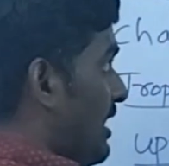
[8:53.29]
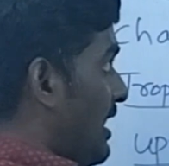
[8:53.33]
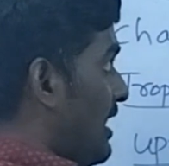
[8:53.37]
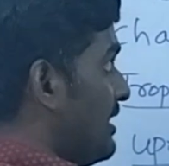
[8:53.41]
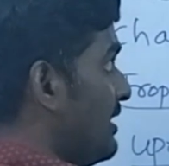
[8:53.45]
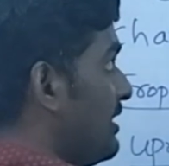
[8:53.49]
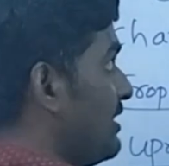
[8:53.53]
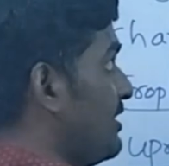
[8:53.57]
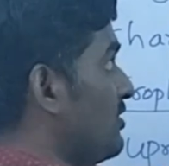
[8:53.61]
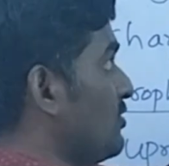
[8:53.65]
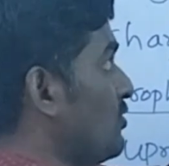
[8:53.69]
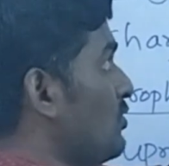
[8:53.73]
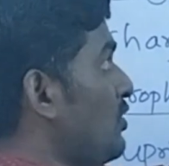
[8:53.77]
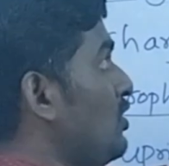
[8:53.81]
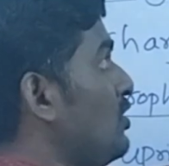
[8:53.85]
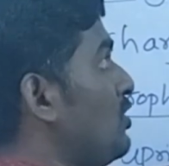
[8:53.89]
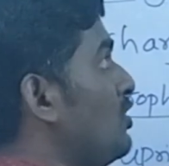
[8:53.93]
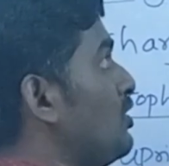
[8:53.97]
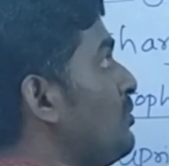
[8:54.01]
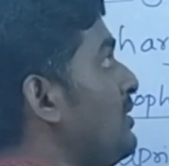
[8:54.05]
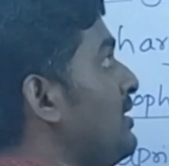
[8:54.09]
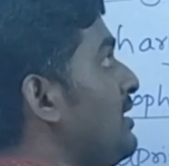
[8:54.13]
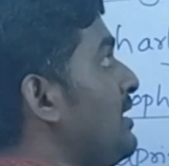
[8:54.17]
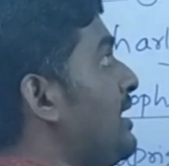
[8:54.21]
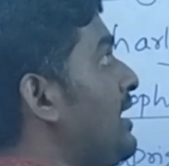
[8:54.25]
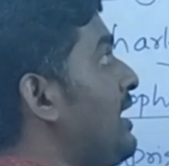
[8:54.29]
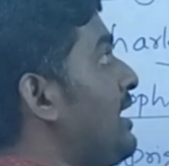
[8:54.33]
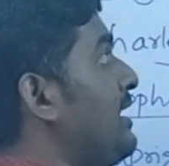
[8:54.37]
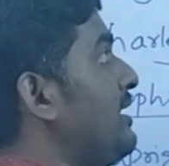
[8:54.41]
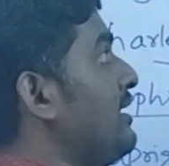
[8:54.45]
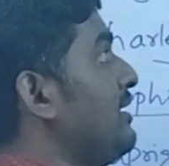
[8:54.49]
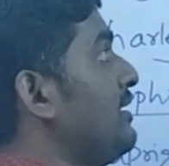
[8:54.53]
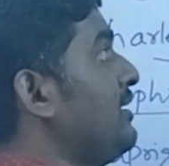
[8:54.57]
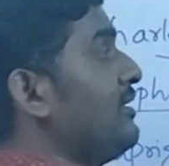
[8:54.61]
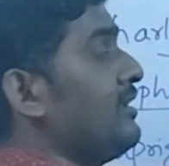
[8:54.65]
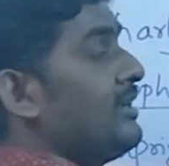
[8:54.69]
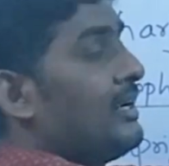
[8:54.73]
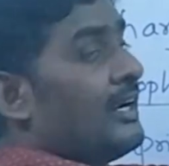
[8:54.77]
And it is going to be
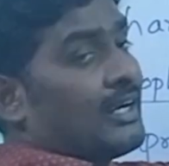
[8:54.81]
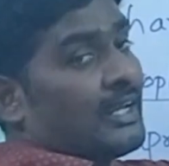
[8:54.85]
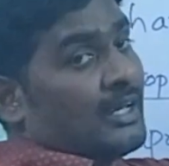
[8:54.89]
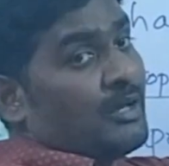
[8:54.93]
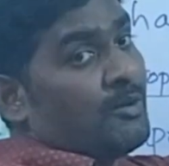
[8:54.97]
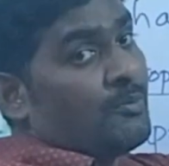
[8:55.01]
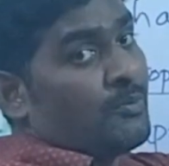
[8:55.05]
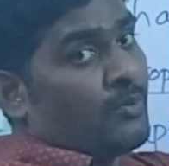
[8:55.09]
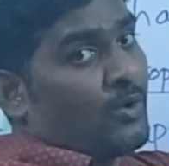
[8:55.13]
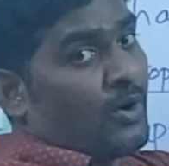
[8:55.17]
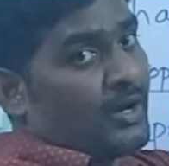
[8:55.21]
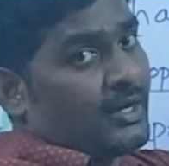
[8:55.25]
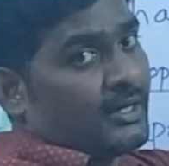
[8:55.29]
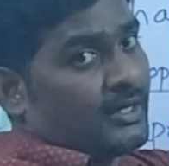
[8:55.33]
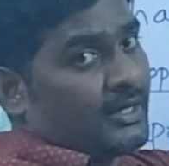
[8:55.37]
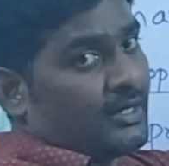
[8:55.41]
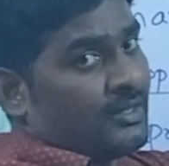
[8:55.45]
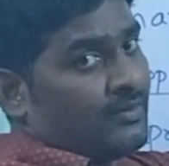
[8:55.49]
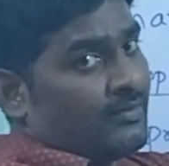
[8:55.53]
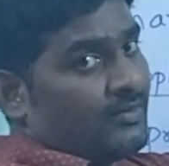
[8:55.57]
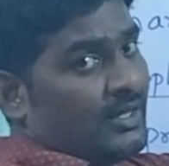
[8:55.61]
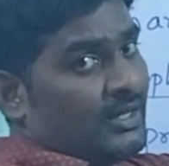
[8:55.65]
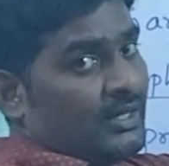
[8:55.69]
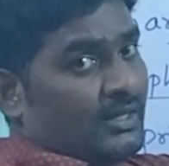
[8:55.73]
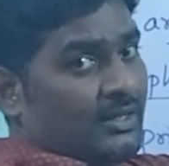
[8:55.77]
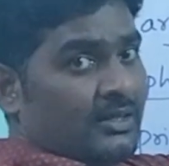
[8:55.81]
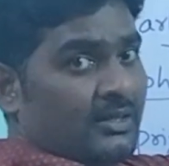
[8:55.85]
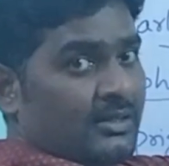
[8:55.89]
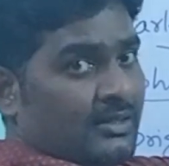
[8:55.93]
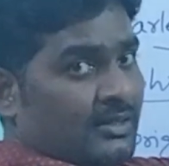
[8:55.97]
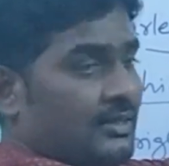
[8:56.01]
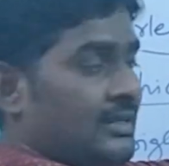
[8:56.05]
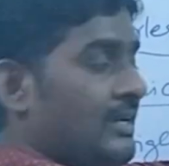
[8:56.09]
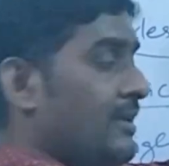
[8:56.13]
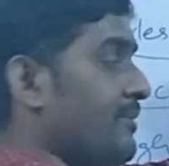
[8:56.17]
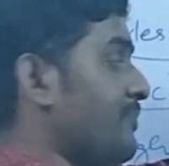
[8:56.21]
end at a point of the